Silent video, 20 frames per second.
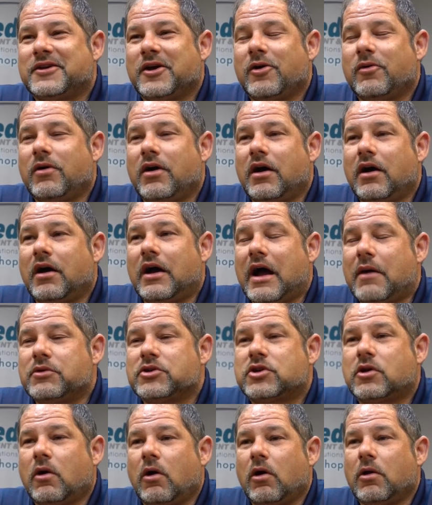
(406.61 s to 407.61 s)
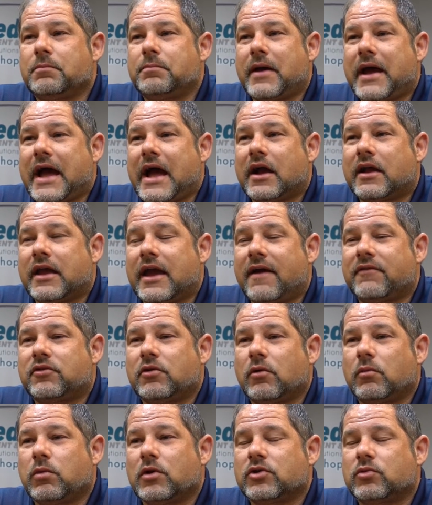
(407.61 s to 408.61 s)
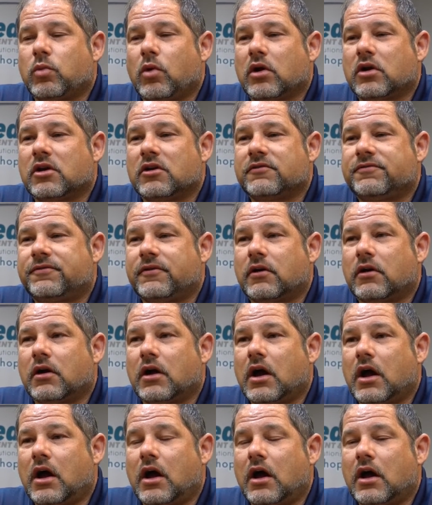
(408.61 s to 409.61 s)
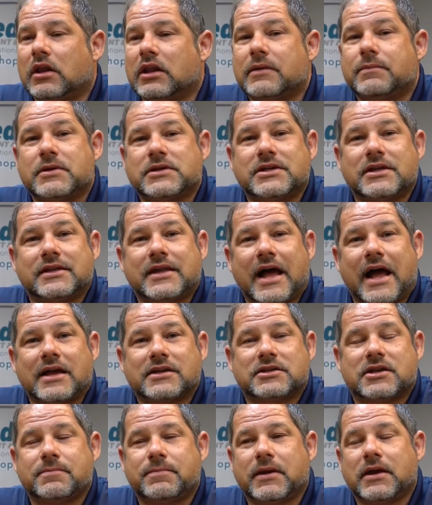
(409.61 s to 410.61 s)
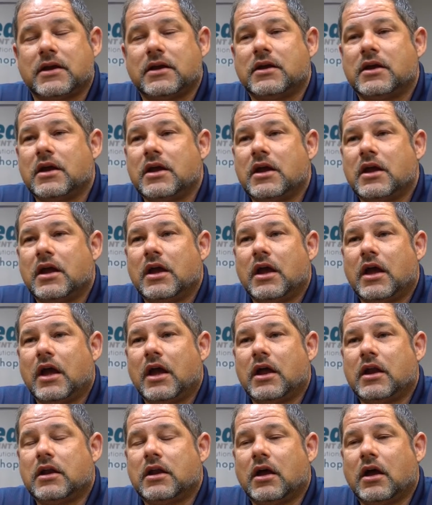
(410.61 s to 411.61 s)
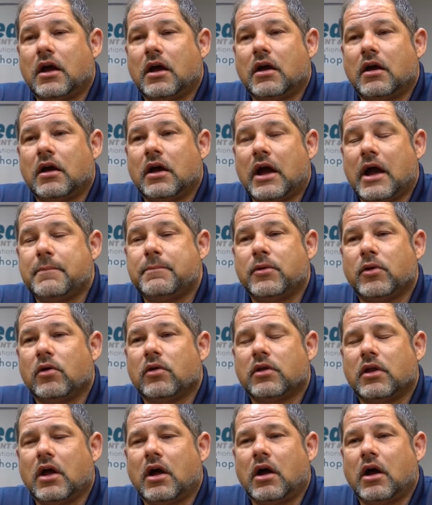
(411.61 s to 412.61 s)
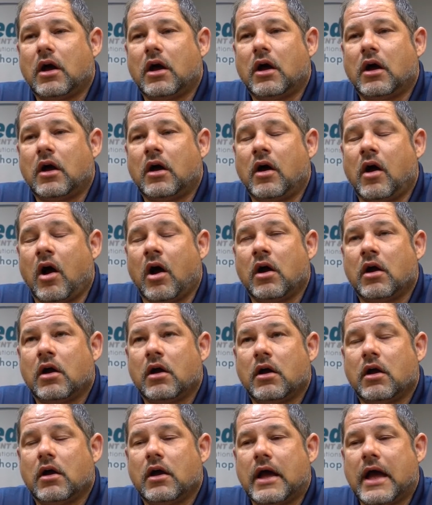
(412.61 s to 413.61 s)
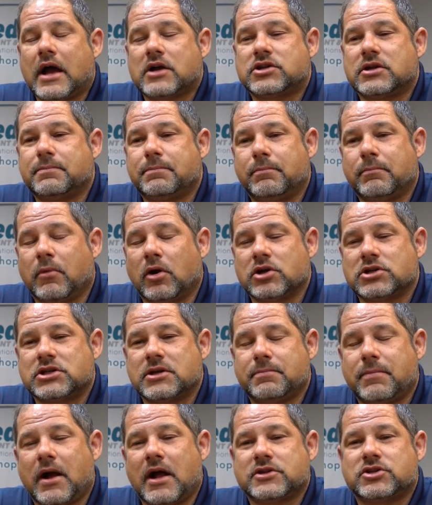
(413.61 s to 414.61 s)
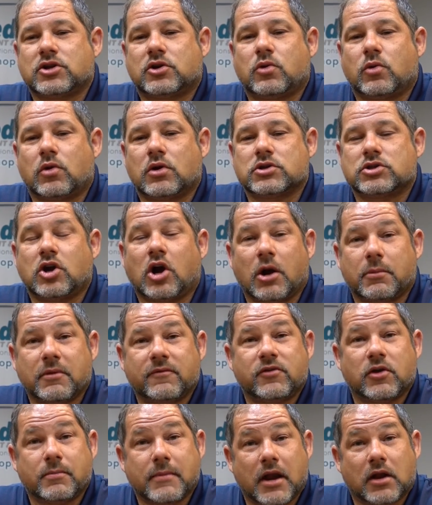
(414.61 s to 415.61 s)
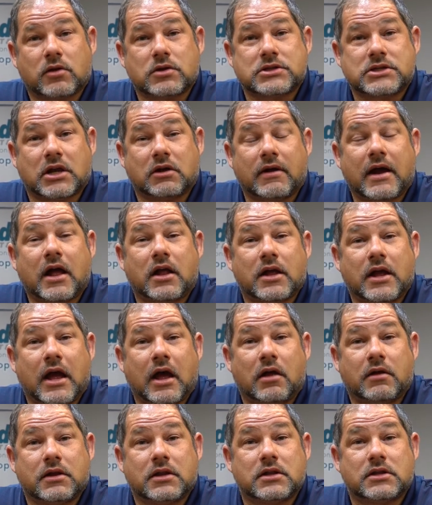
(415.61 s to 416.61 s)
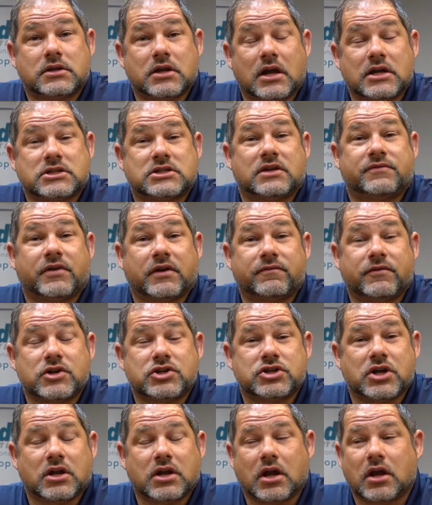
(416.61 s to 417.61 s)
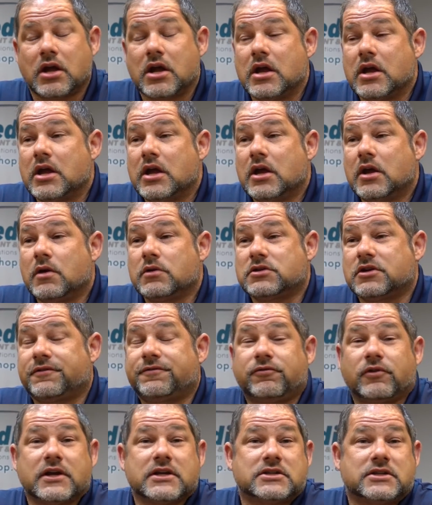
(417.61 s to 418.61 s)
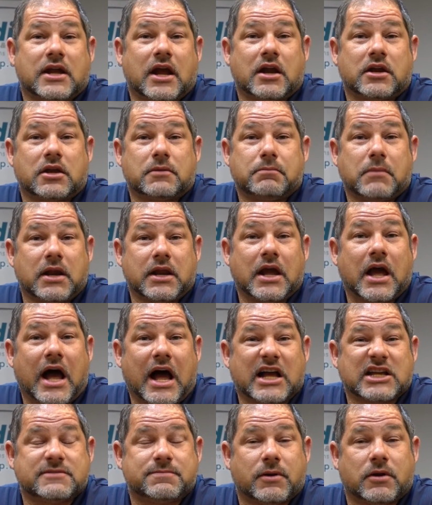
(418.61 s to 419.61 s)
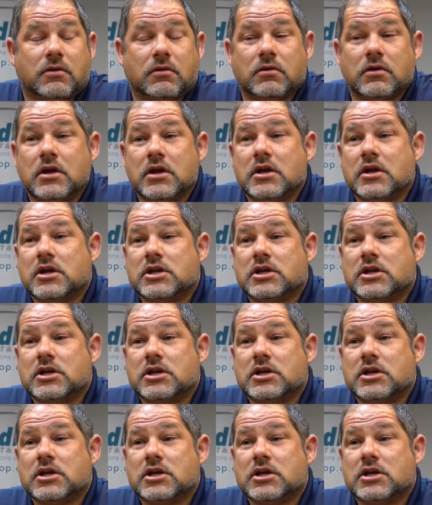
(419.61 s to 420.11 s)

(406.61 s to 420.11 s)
So I was called back after I was working for Olympus Endoscopy, and I built actually Mercy Bon Secours Harborview Medical Center out in Suffolk, Virginia. It's a freestanding mini hospital.